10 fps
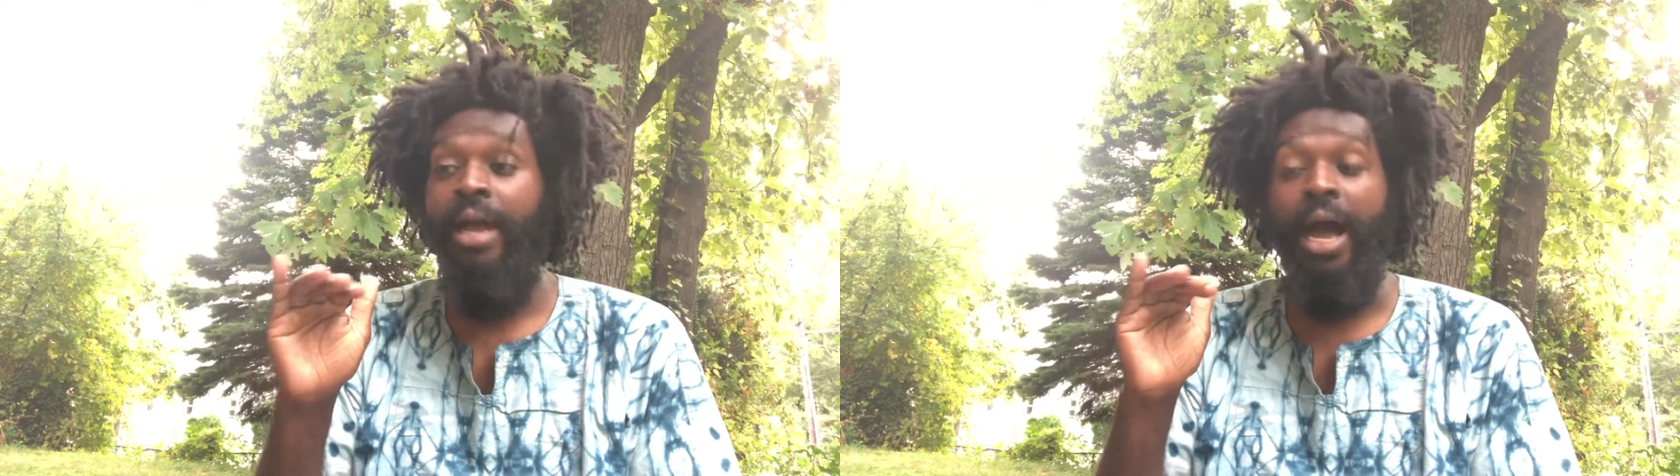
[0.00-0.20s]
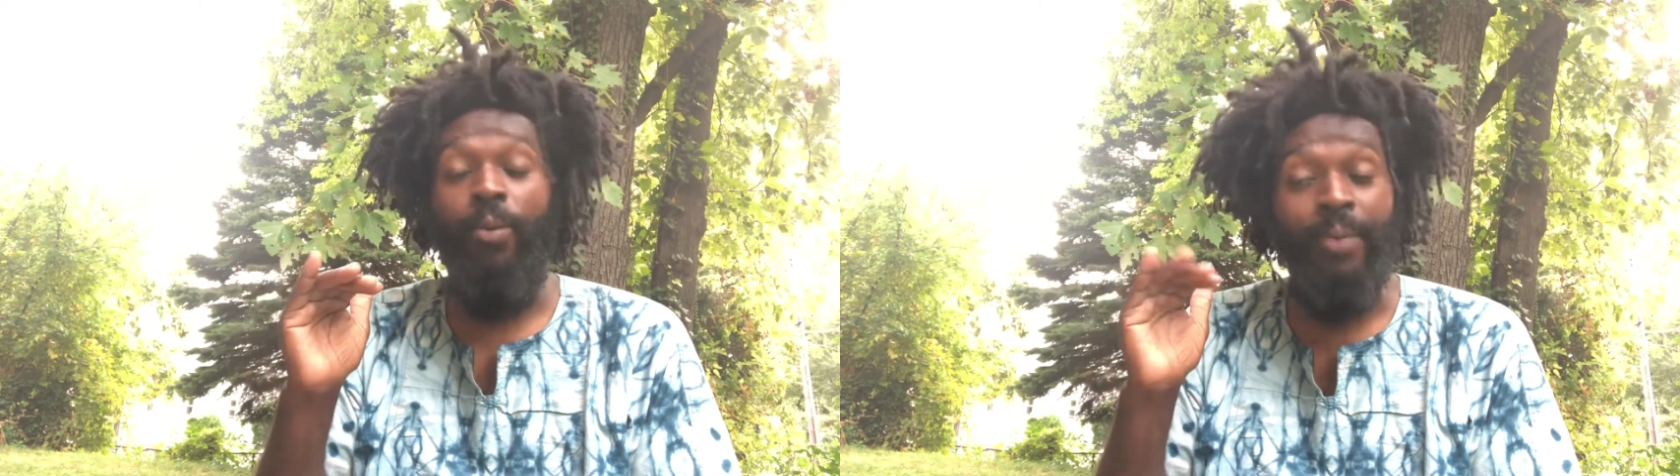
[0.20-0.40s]

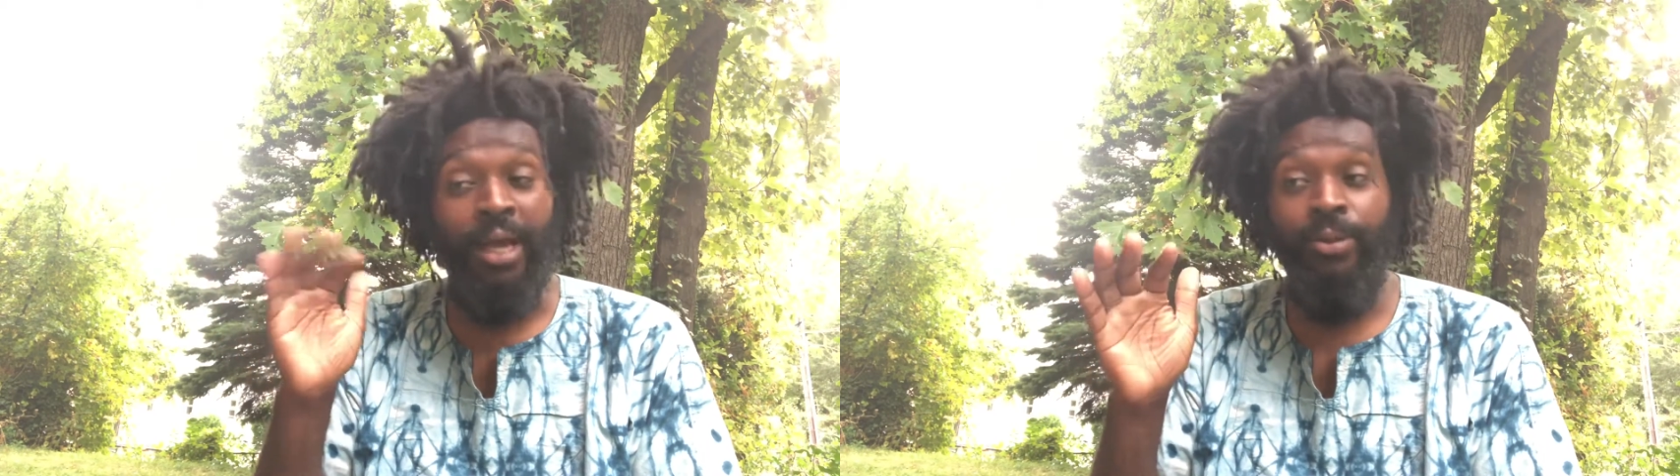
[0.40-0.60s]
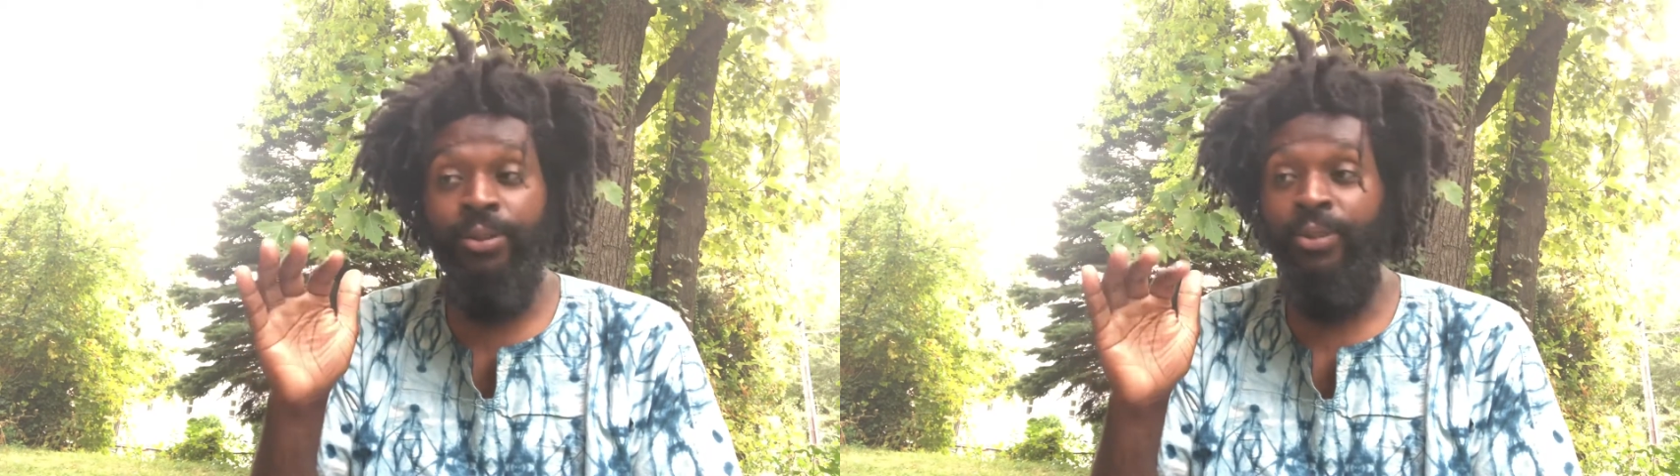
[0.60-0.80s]
I'm
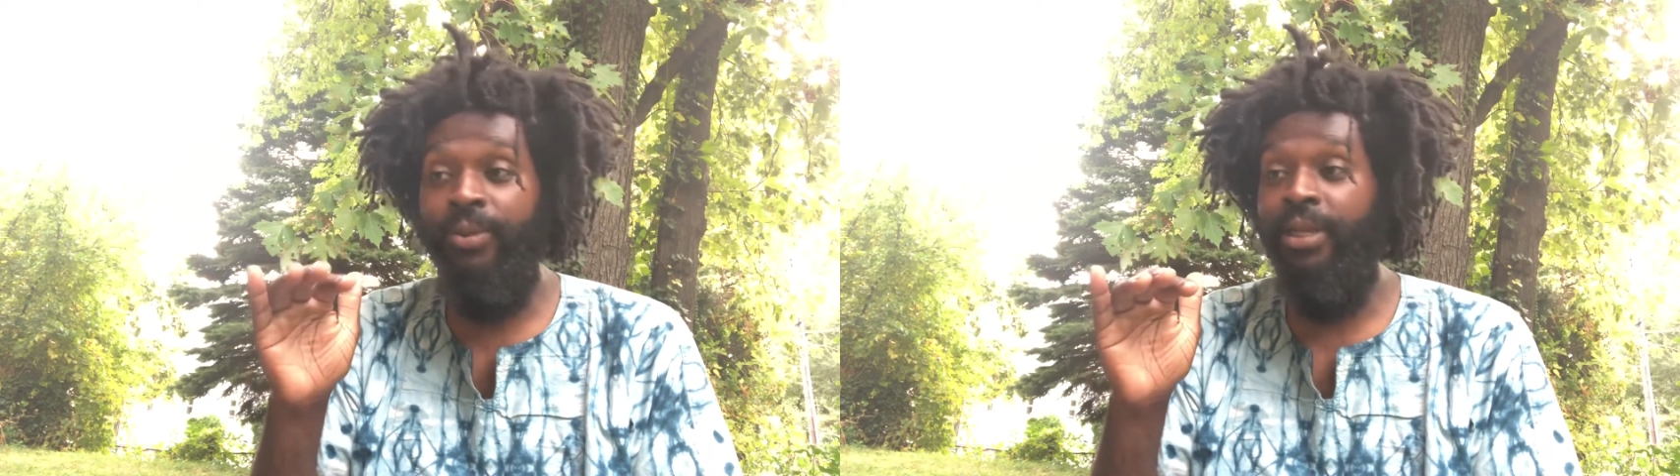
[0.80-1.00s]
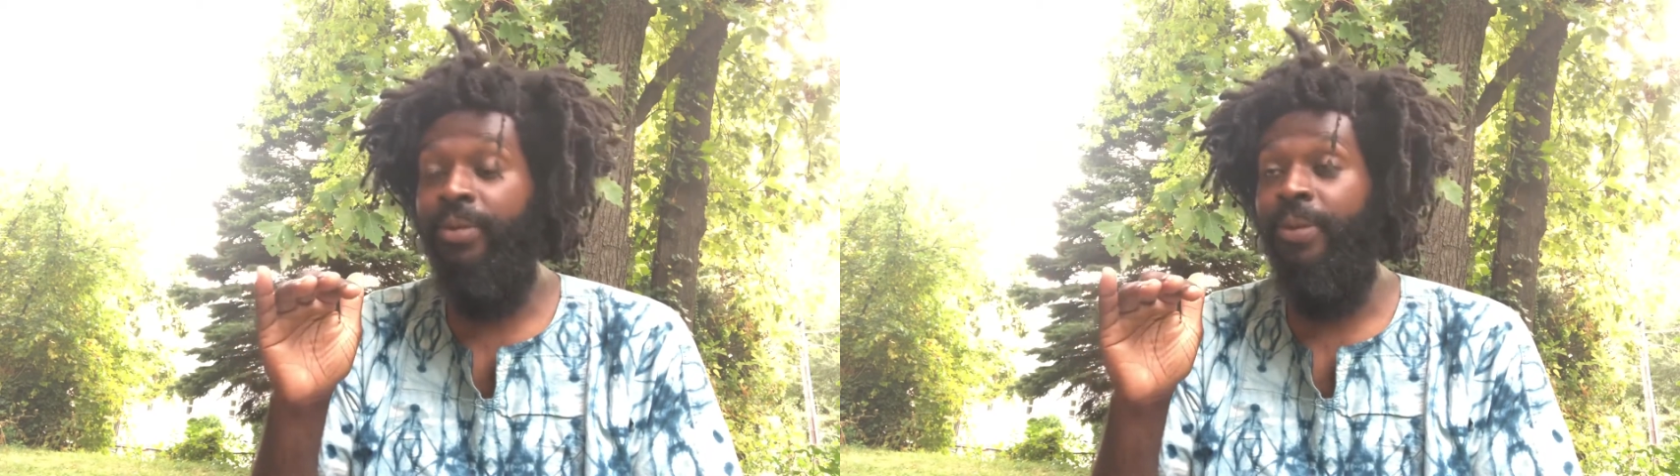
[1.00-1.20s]
not going to do
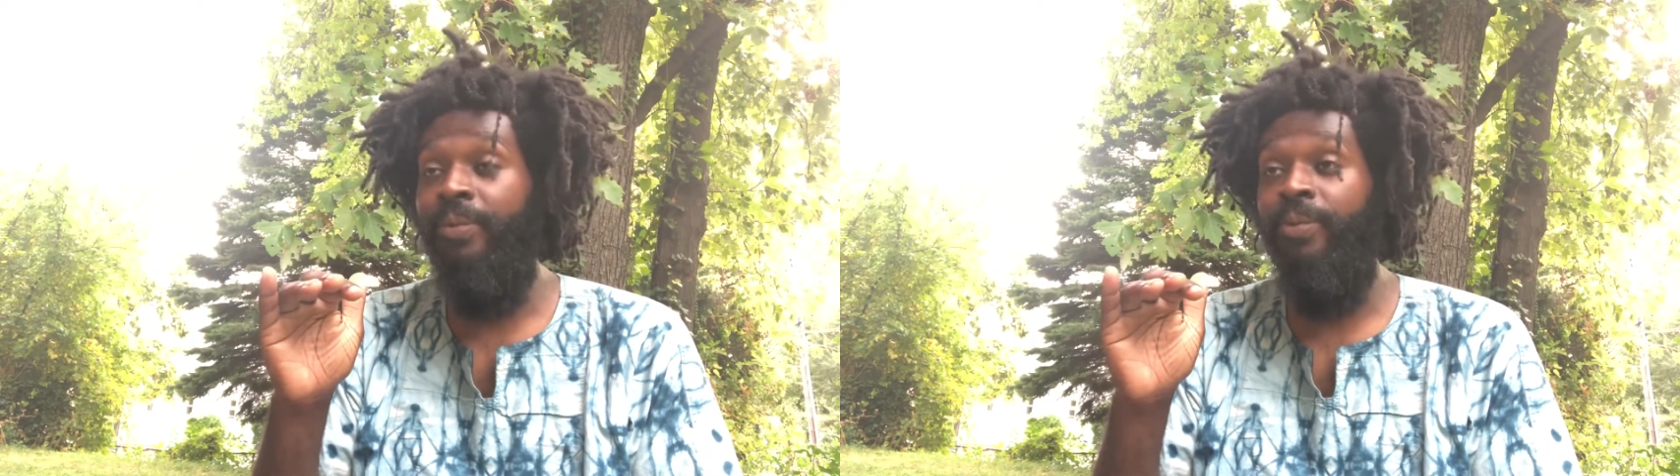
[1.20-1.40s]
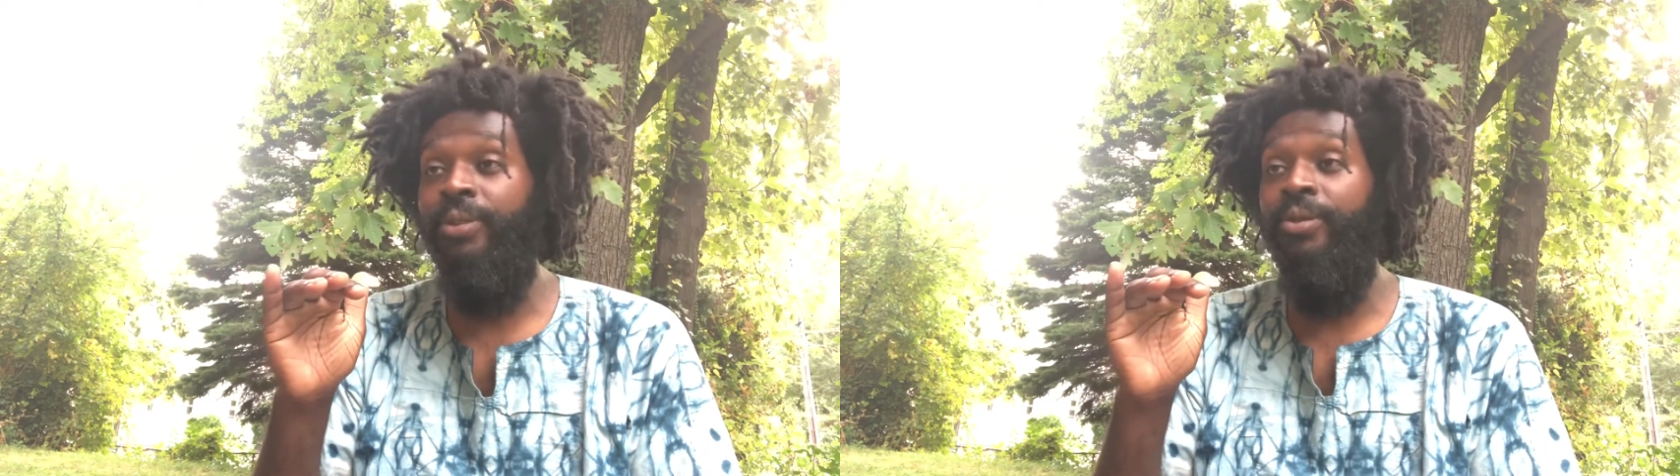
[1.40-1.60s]
what other
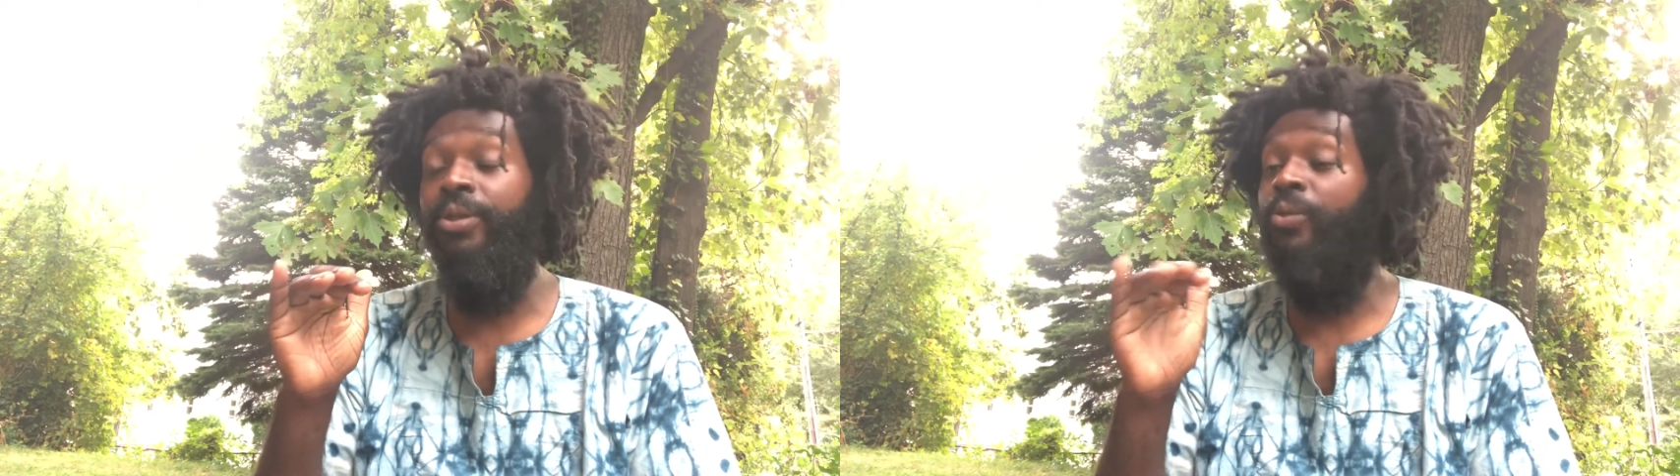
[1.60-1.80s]
people would do to you.